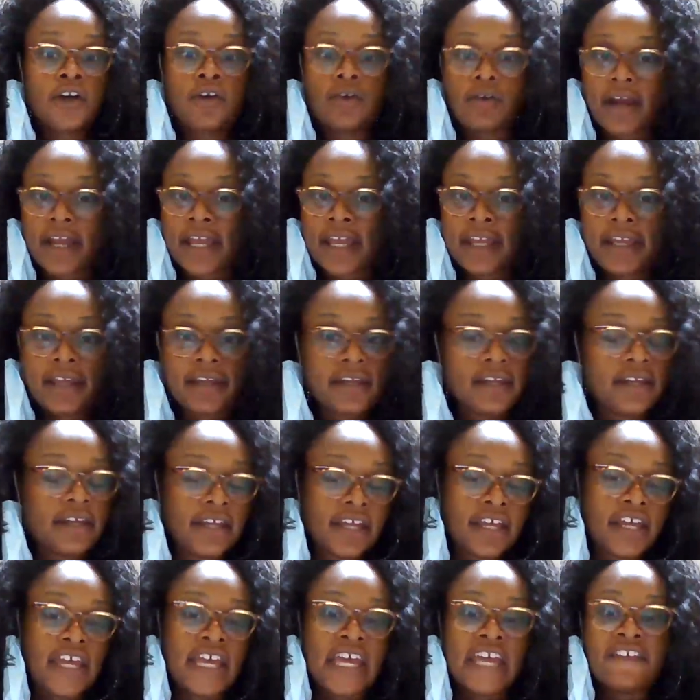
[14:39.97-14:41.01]
great,
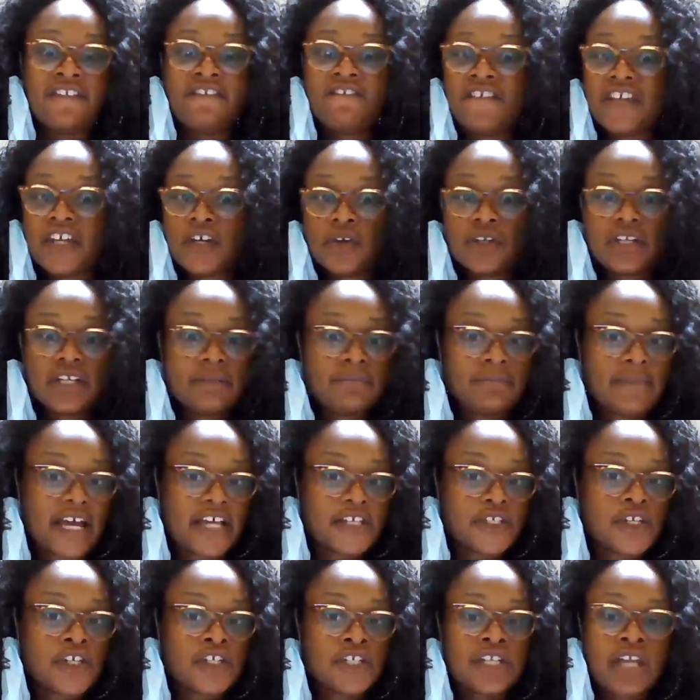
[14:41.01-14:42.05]
fill the
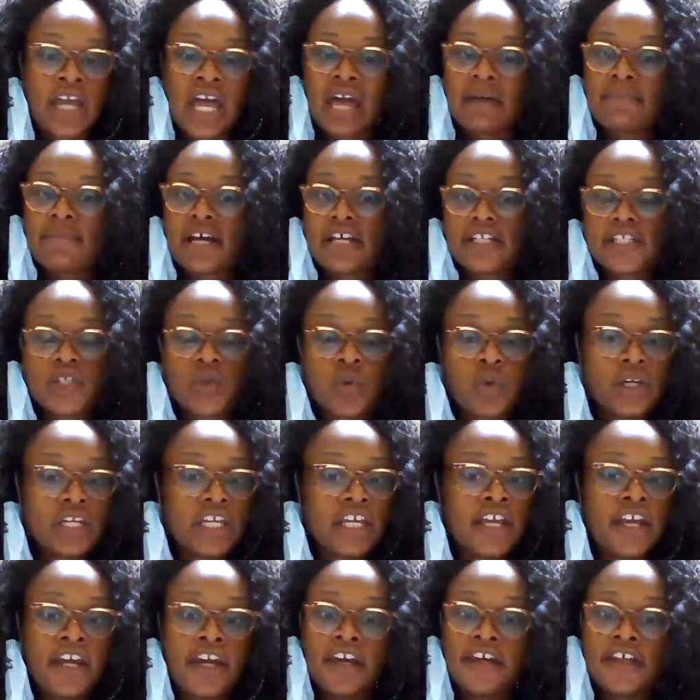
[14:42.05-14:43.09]
message about
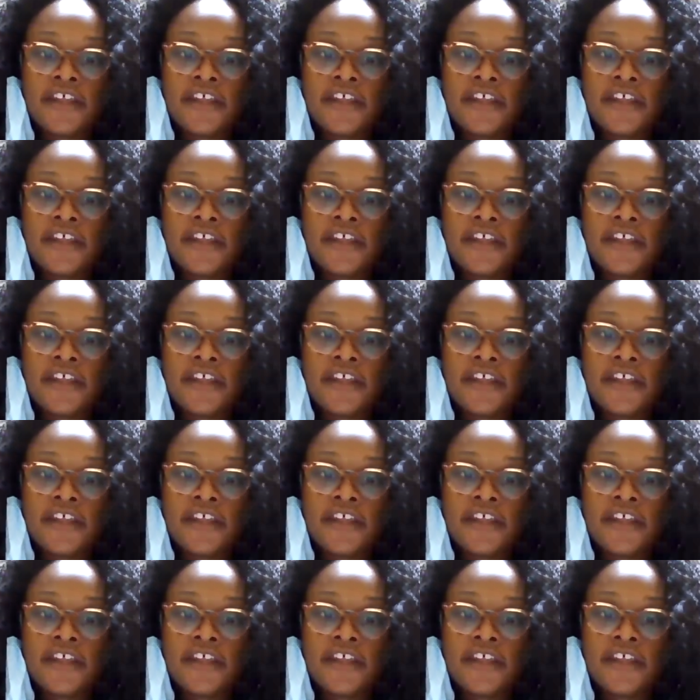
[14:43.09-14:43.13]
20,